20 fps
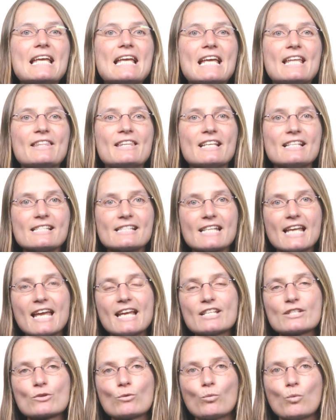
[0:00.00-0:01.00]
In this
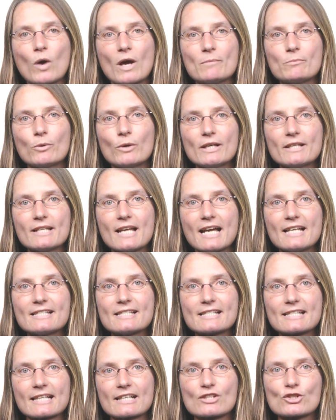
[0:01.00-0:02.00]
case,
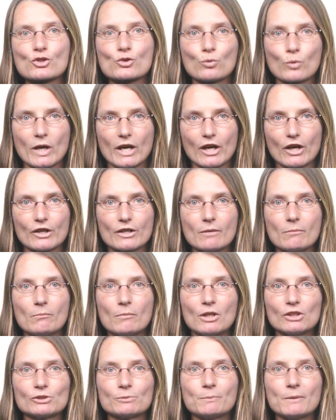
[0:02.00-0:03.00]
1.96 squared
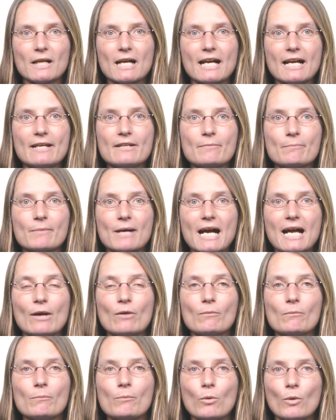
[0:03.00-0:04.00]
multiplied by